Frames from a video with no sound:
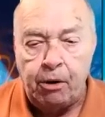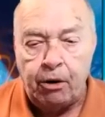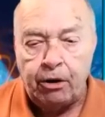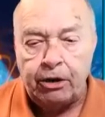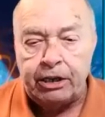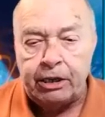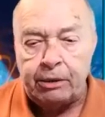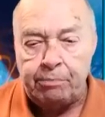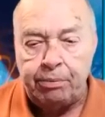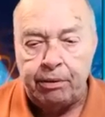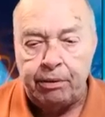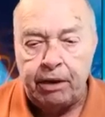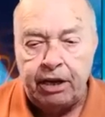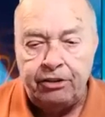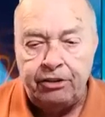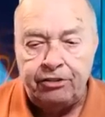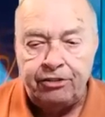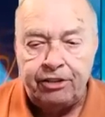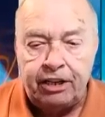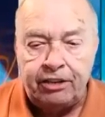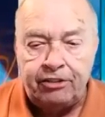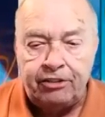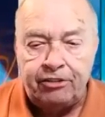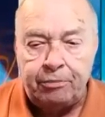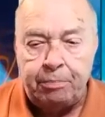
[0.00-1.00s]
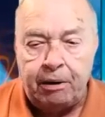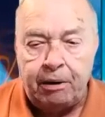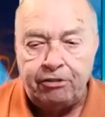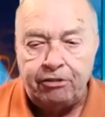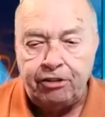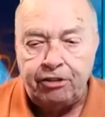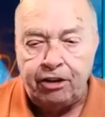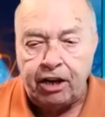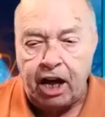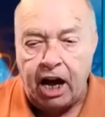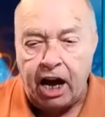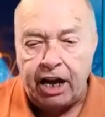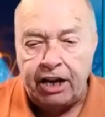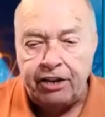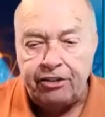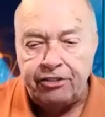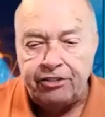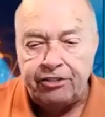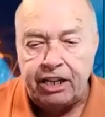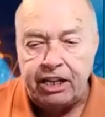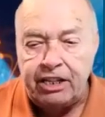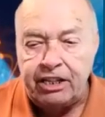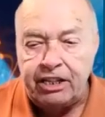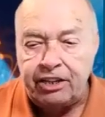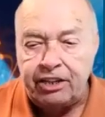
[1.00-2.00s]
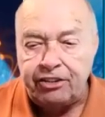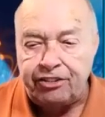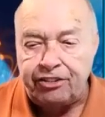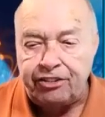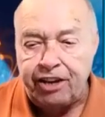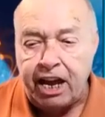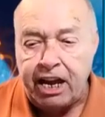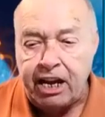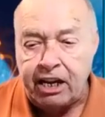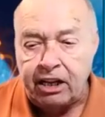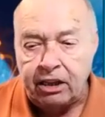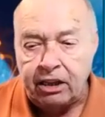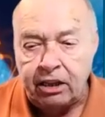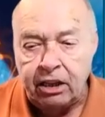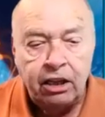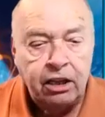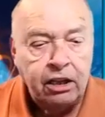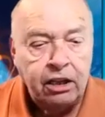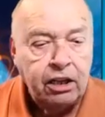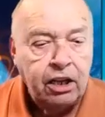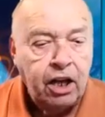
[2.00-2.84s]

marketplace that specialized in the sale